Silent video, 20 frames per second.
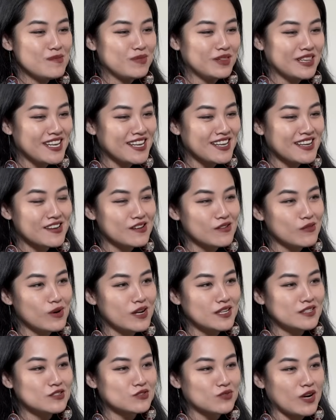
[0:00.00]
Blinken
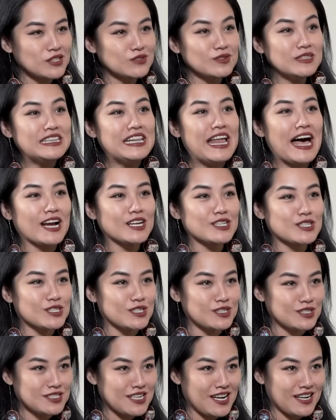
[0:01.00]
was trying to
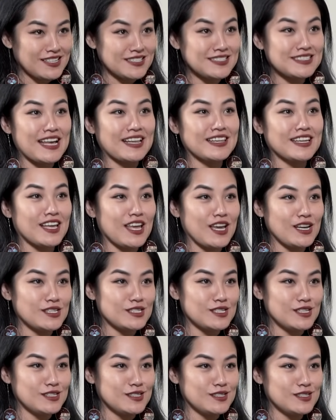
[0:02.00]
lecture Chinese
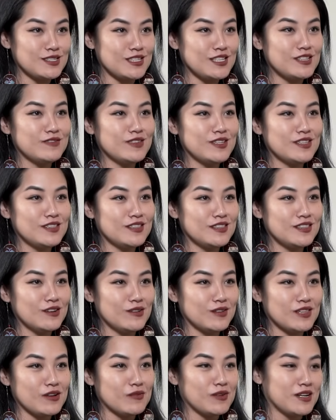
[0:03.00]
delegations, even
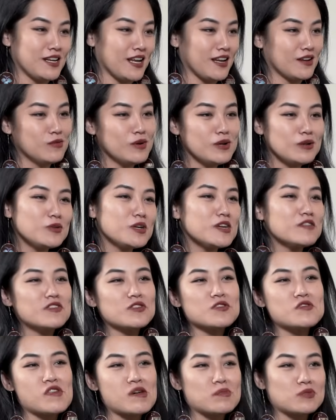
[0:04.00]
though they were like, we're looking for
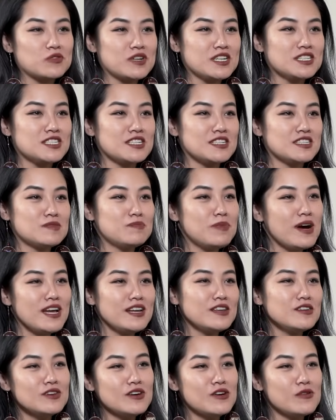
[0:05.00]
cooperations,
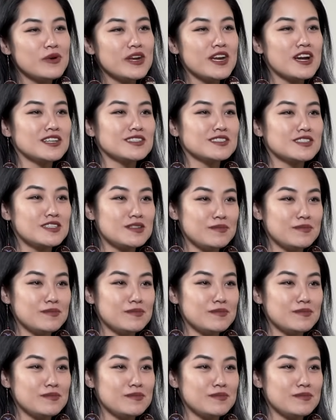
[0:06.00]
but we're concerned